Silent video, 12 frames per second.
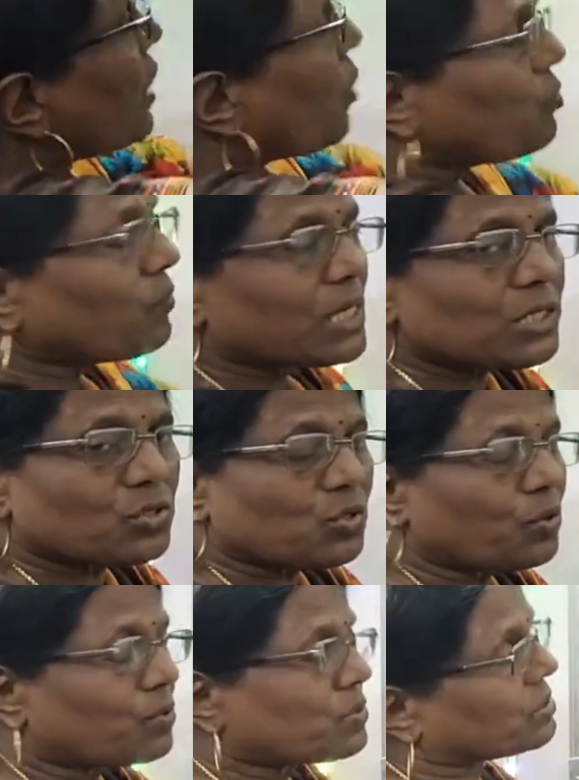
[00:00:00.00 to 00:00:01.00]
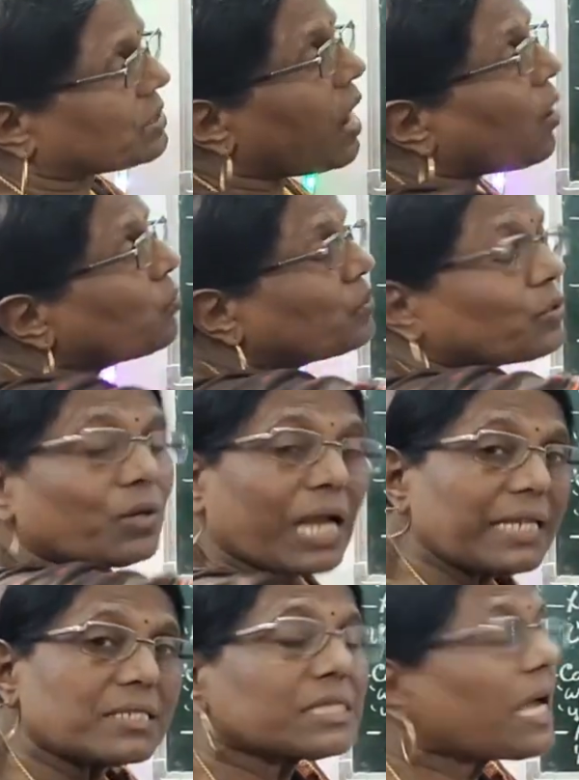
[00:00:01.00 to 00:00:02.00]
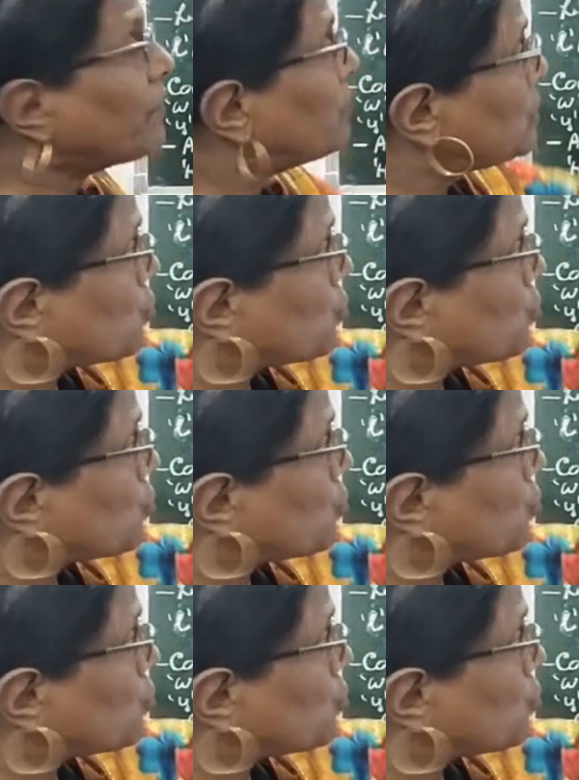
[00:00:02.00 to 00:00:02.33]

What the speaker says: downward strokes. How to write, I will